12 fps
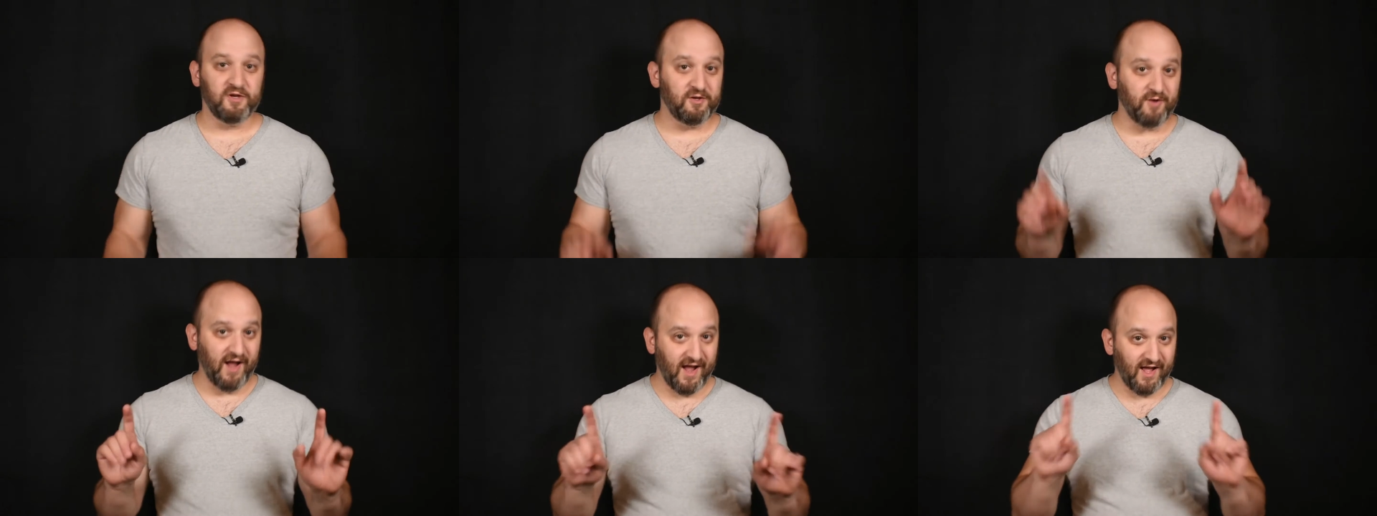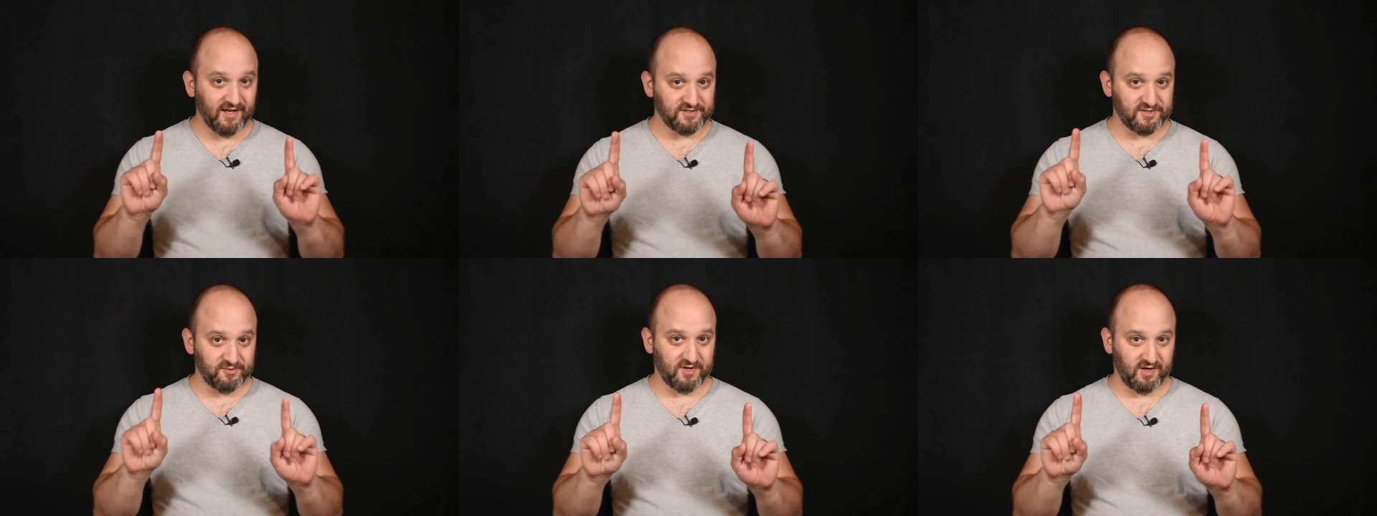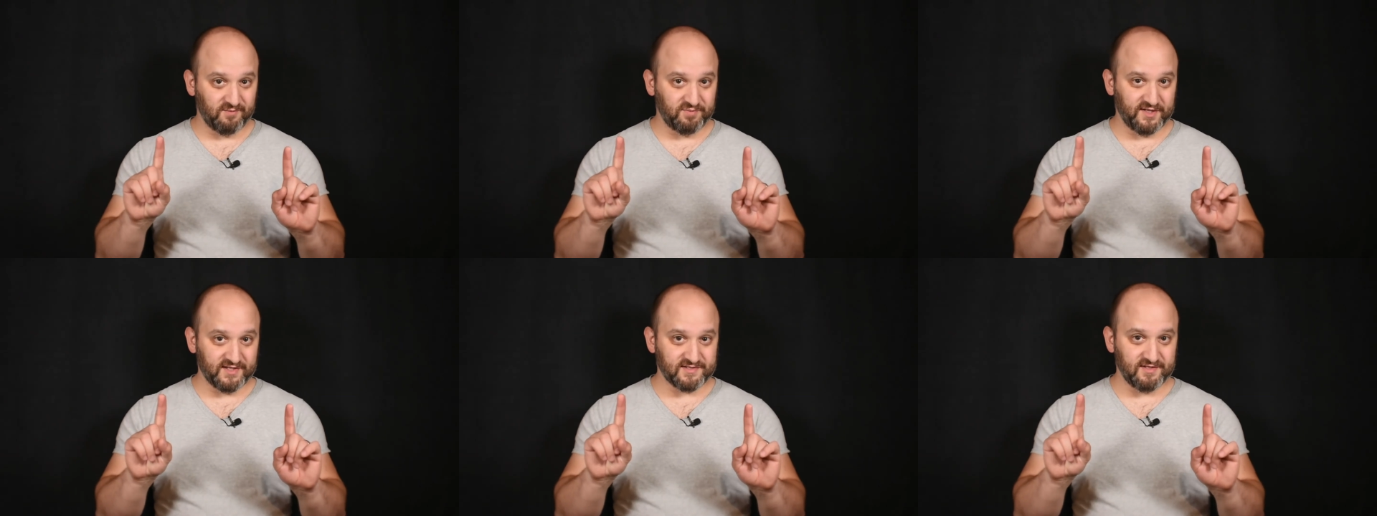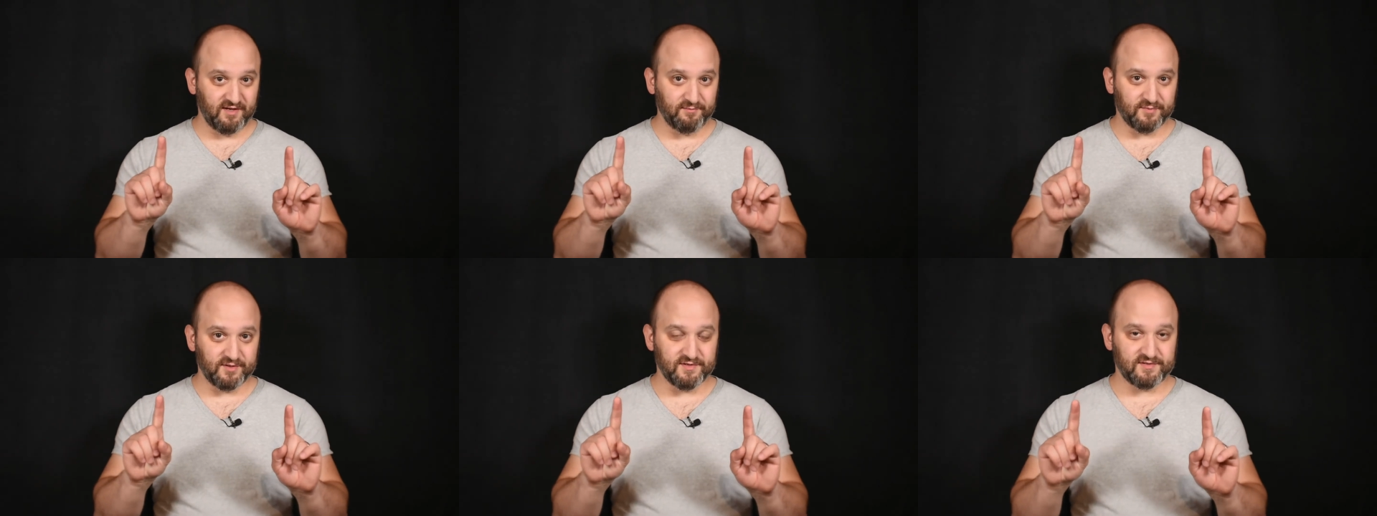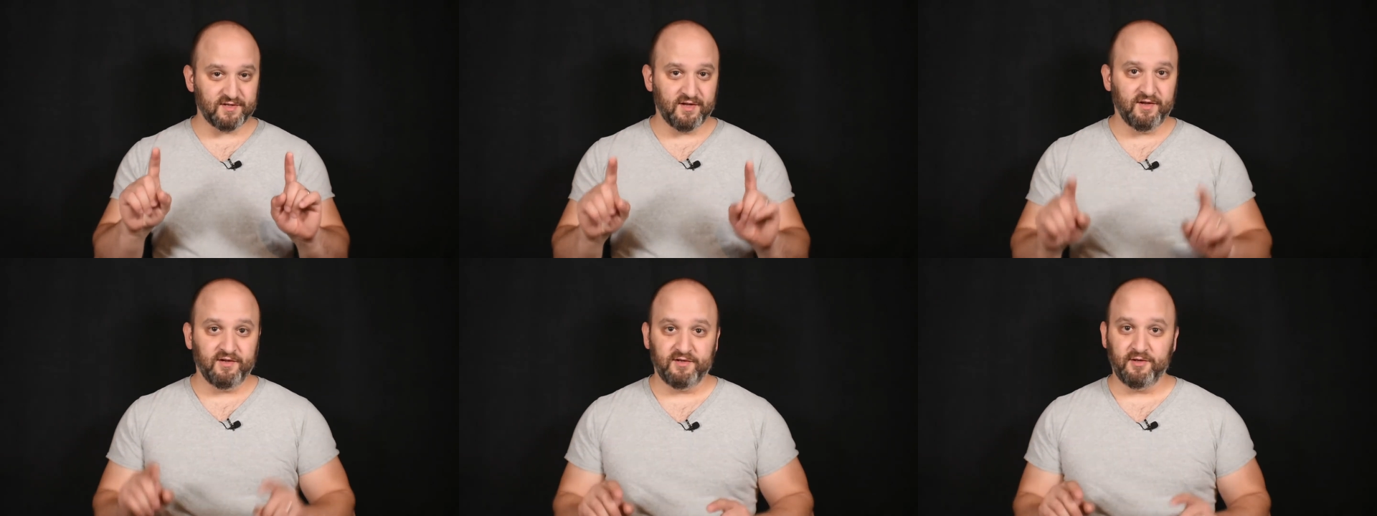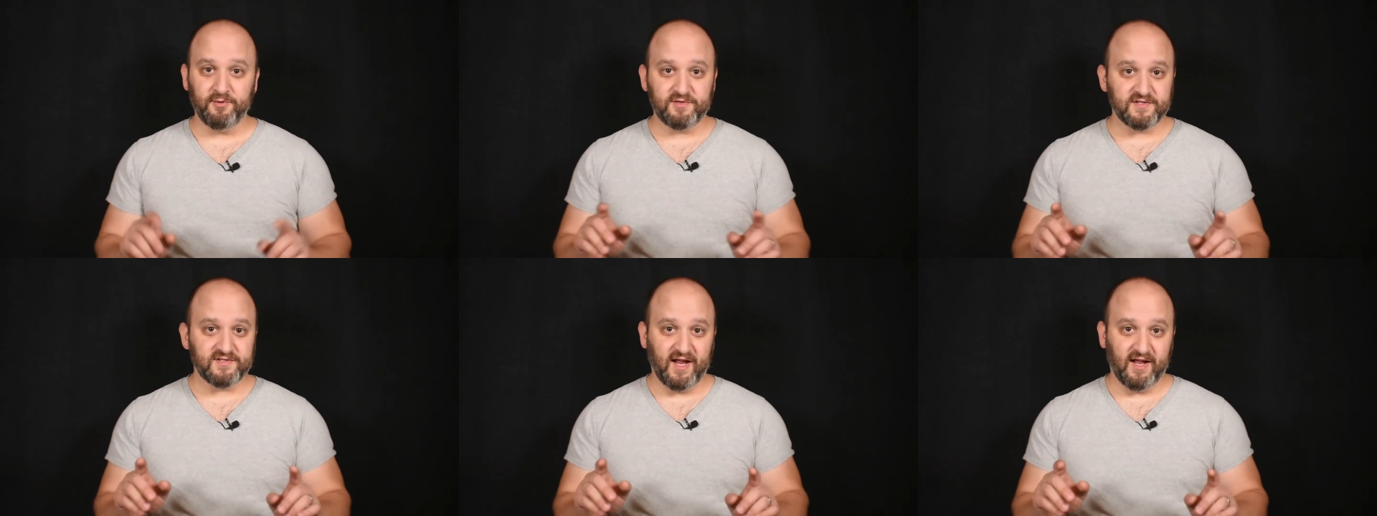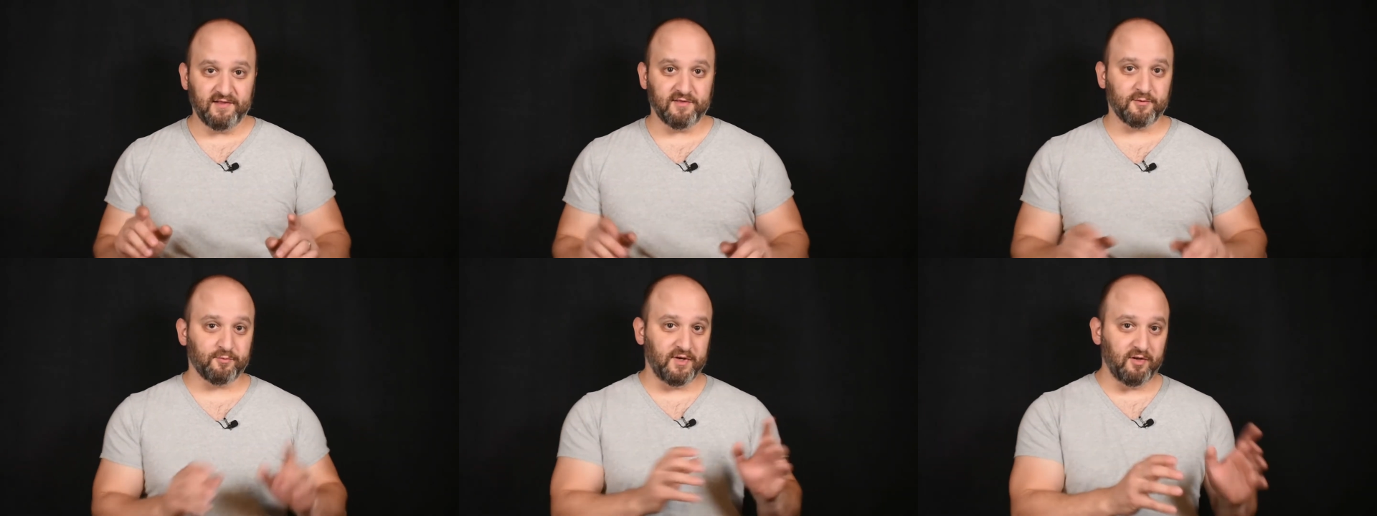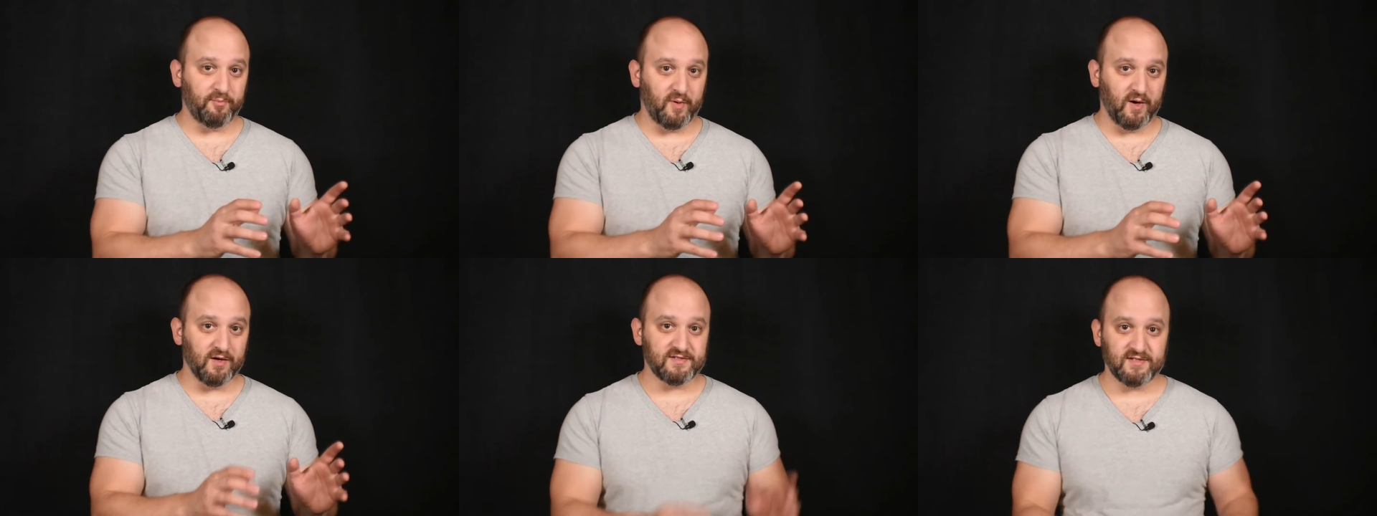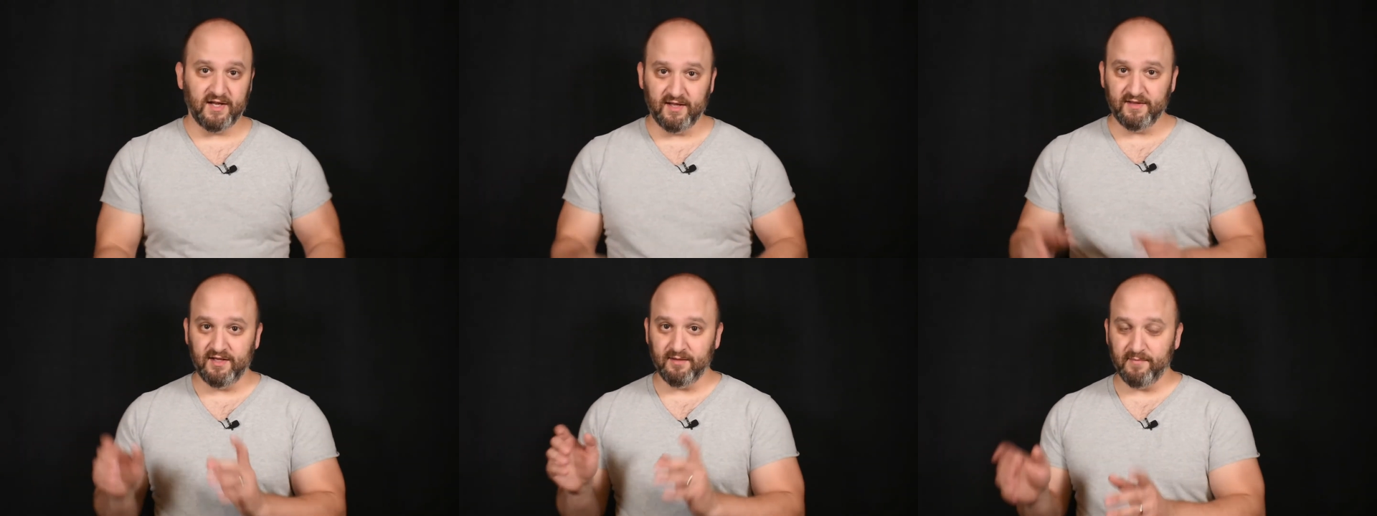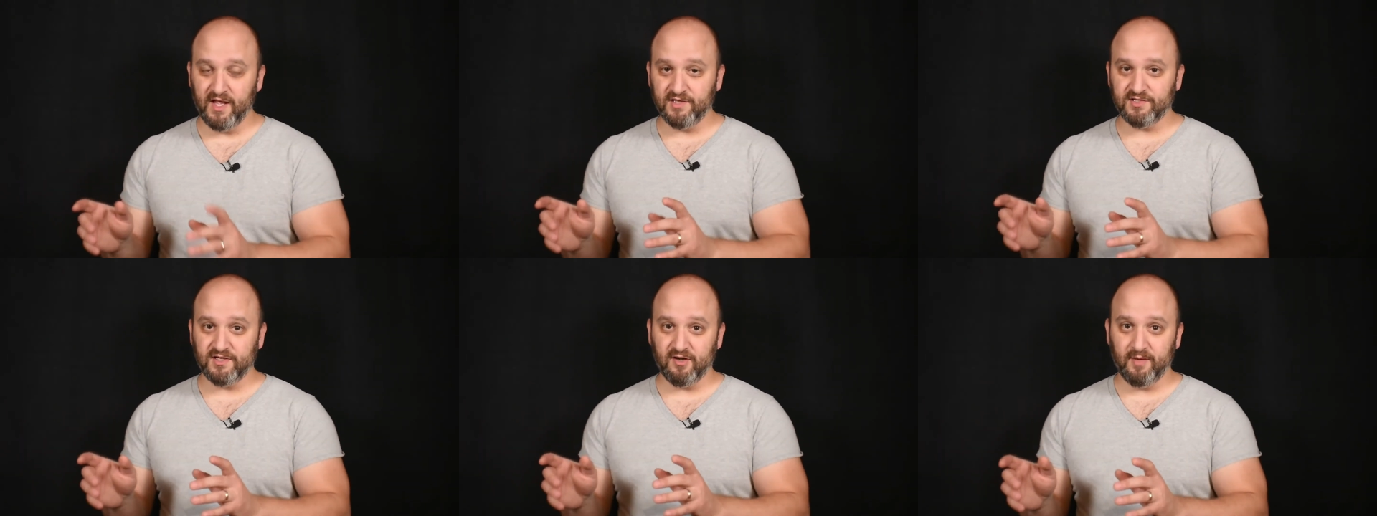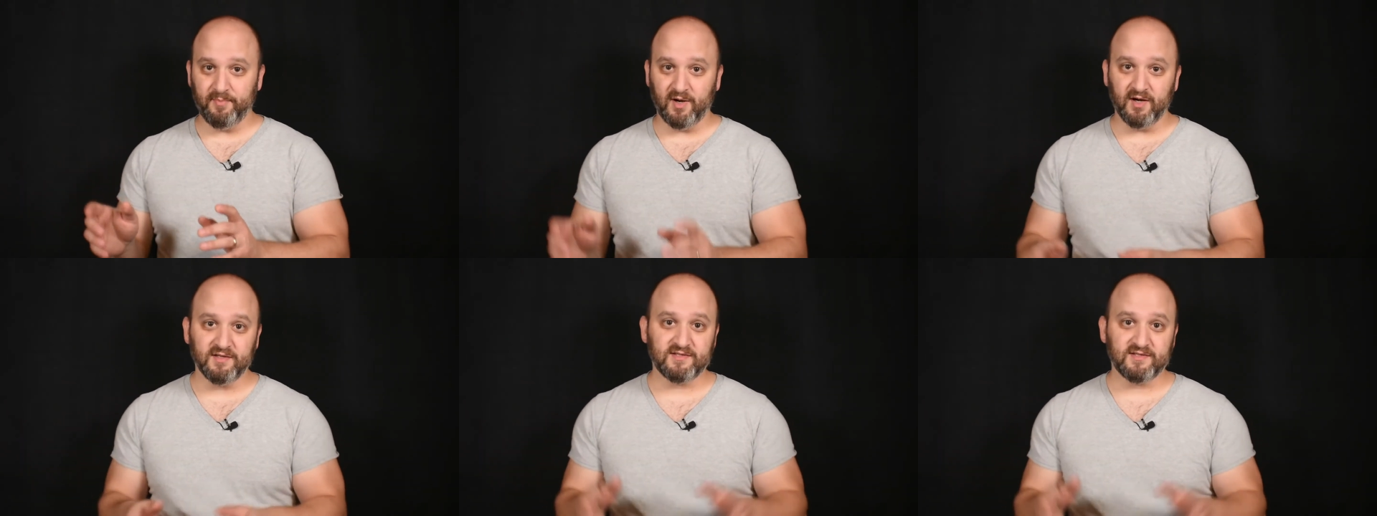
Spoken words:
you add two complex numbers, you just add the real parts and the imaginary parts